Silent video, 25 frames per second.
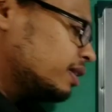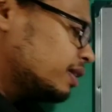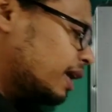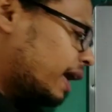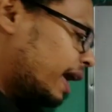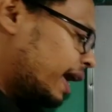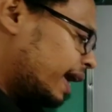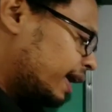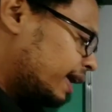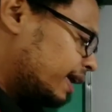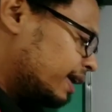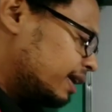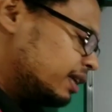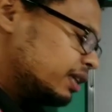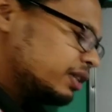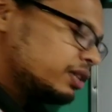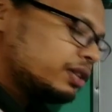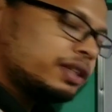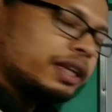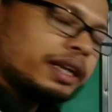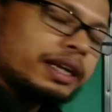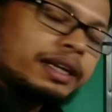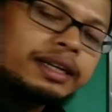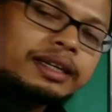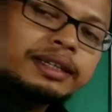the angle is
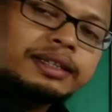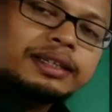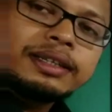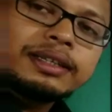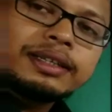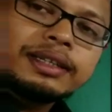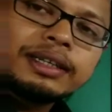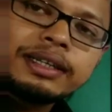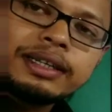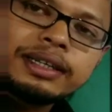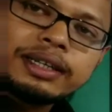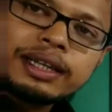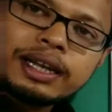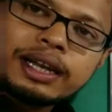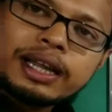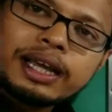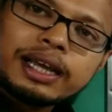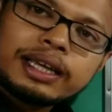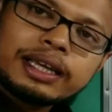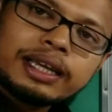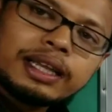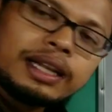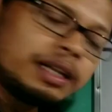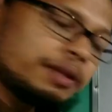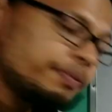greater than critical
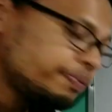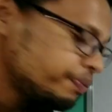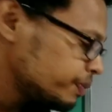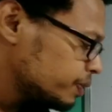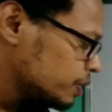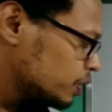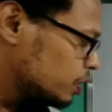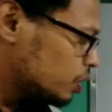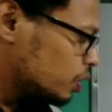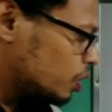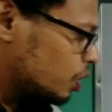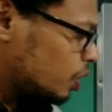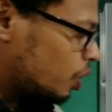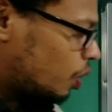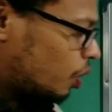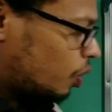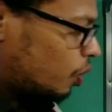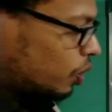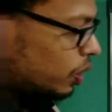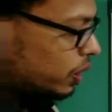angle, all